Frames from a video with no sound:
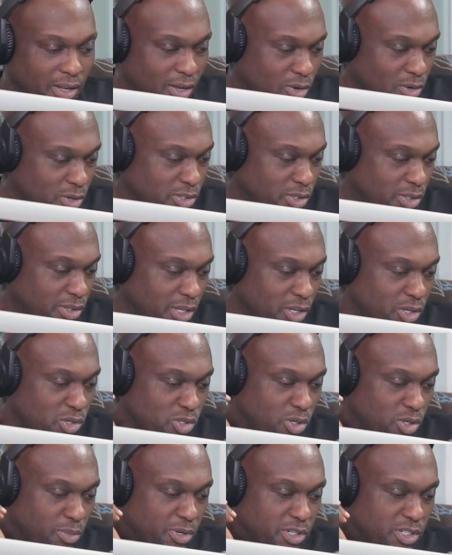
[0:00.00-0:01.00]
Kojo, thank you
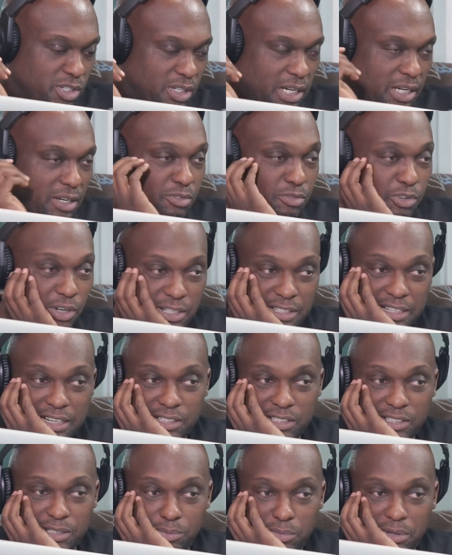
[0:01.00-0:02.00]
so much for
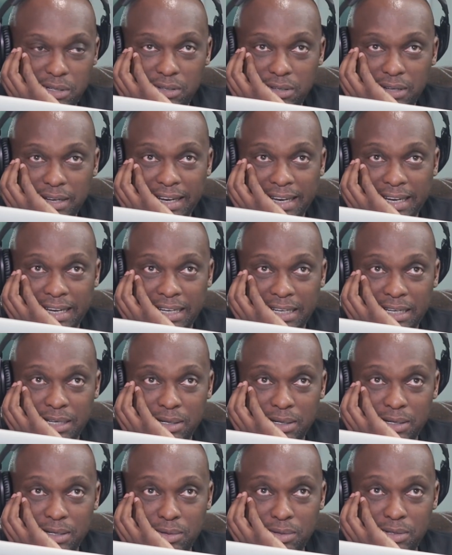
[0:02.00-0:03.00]
indulging me.
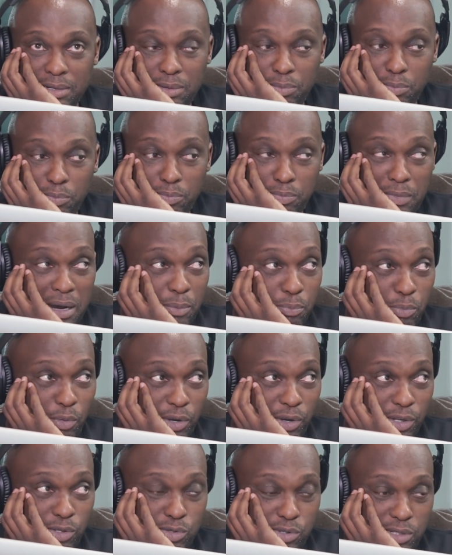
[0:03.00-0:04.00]
And my
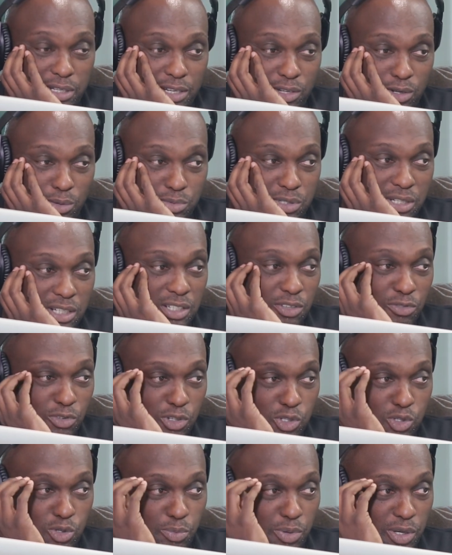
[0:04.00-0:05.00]
point today and objective was
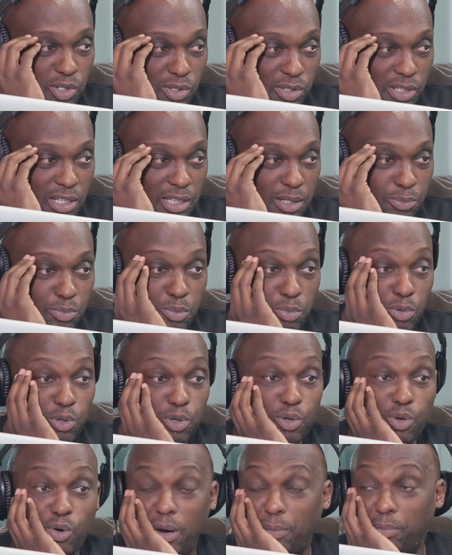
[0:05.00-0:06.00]
to make sure that the people
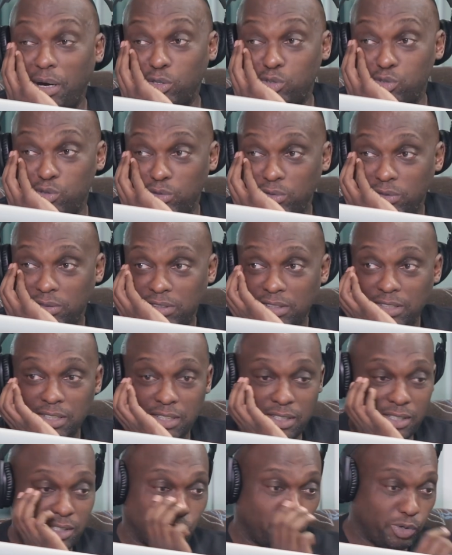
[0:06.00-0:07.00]
know about you.
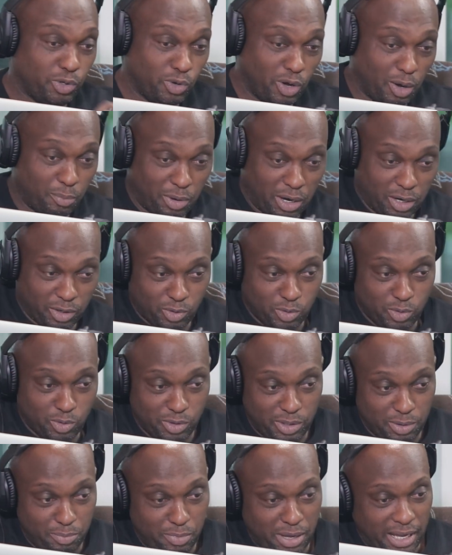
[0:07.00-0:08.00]
We know about who
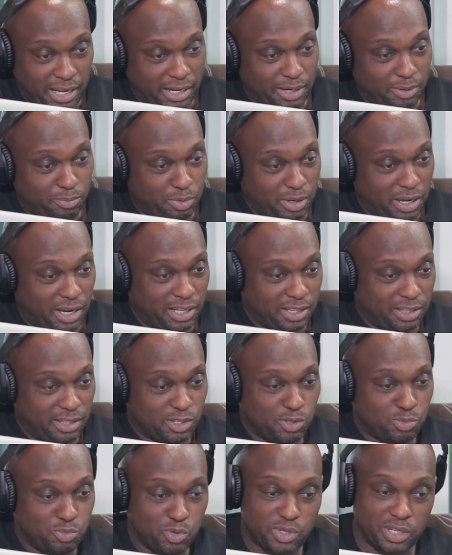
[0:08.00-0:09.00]
the man behind
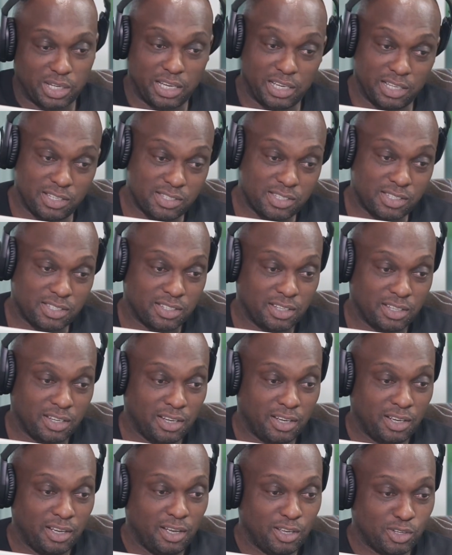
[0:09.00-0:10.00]
this music is.
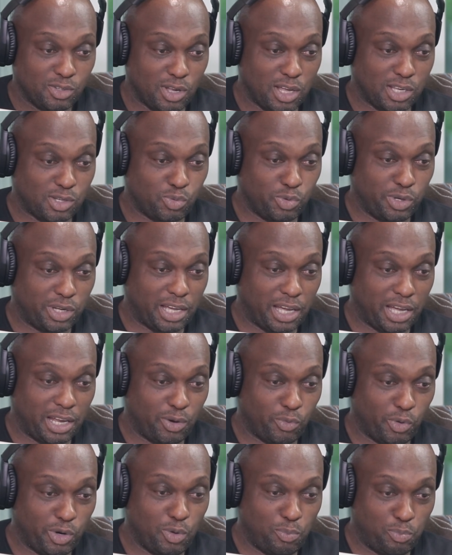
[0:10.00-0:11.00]
So as we can,
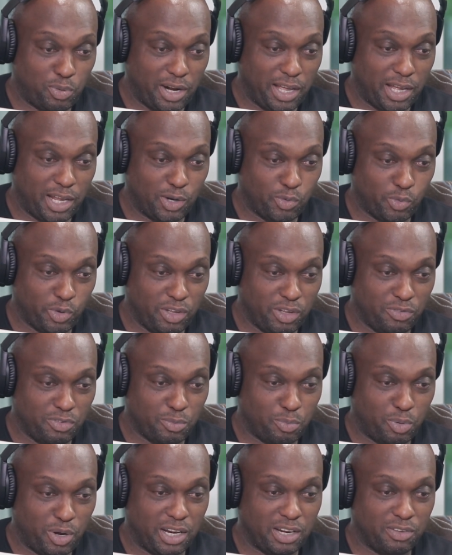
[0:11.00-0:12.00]
when we play it, we even
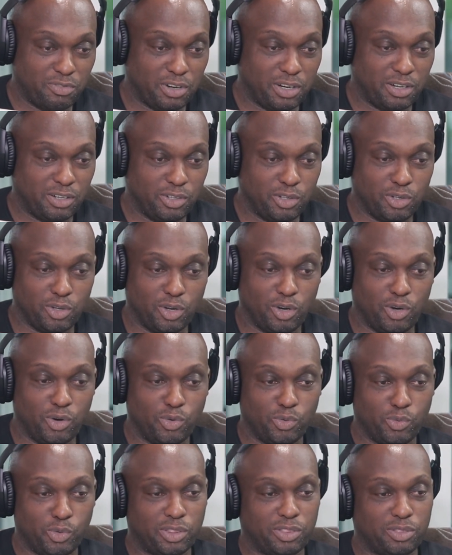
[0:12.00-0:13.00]
play it
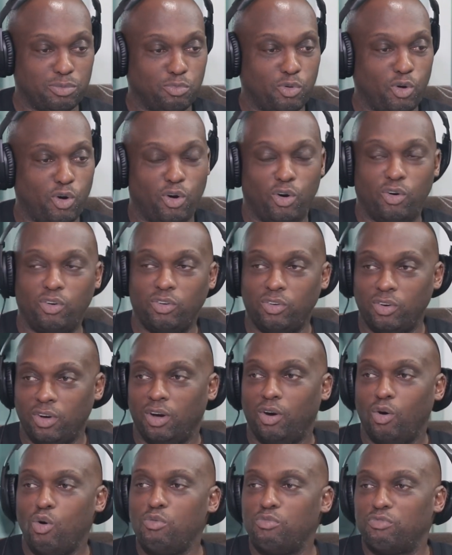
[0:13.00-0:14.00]
with more
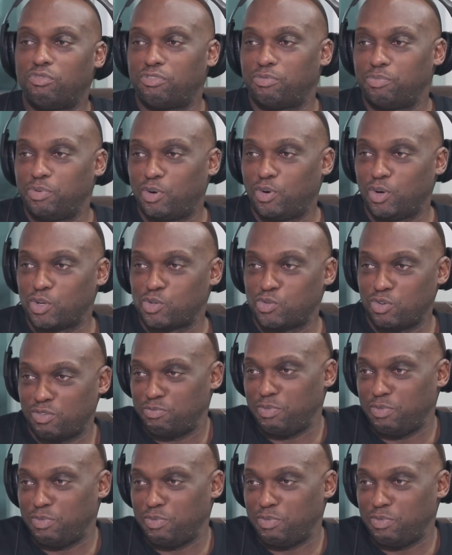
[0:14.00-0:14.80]
oomph because we've